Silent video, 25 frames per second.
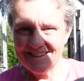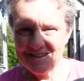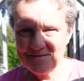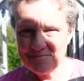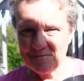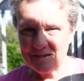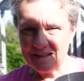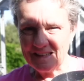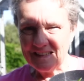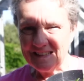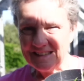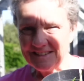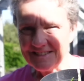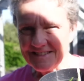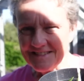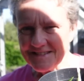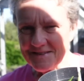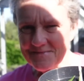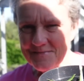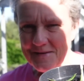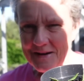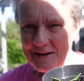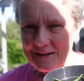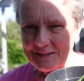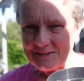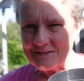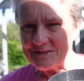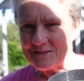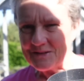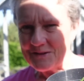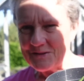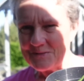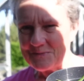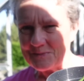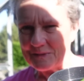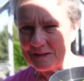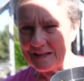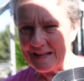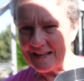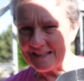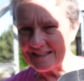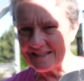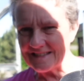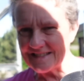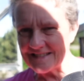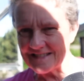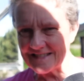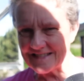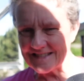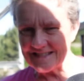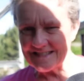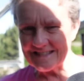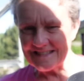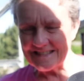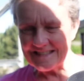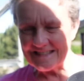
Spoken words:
my little tomato plants.